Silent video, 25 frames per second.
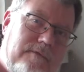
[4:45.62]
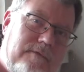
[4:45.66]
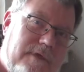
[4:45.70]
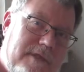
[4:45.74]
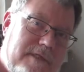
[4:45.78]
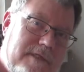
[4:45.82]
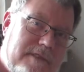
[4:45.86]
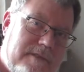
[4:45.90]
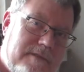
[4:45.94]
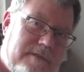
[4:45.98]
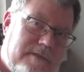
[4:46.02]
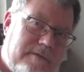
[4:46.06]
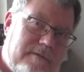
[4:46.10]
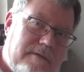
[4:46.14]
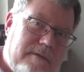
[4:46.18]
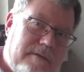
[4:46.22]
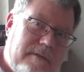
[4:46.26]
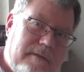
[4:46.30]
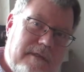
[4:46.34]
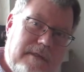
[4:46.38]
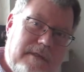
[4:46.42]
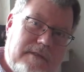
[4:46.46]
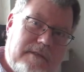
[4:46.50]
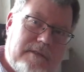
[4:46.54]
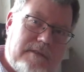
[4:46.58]
it's
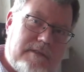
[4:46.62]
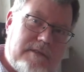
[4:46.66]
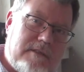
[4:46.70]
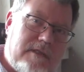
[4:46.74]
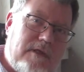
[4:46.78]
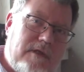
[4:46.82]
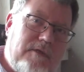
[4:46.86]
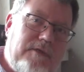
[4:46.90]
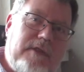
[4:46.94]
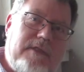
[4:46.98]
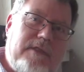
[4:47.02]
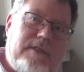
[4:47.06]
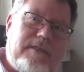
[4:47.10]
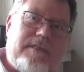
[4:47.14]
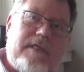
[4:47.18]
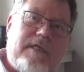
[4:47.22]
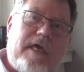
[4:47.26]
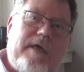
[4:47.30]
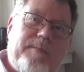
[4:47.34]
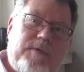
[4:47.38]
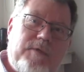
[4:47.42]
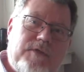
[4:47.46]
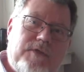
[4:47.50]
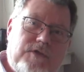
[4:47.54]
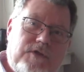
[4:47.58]
a Sony
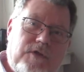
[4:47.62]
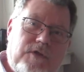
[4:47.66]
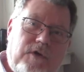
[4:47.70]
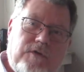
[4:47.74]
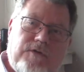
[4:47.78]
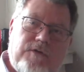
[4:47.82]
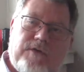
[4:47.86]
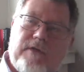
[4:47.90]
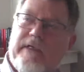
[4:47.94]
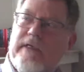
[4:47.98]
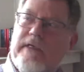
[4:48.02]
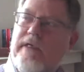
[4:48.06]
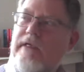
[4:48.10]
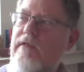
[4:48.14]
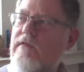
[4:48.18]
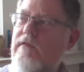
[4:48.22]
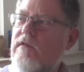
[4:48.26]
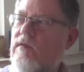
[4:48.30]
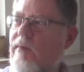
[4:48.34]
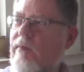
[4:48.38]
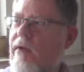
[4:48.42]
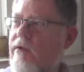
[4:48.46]
CyberShot. The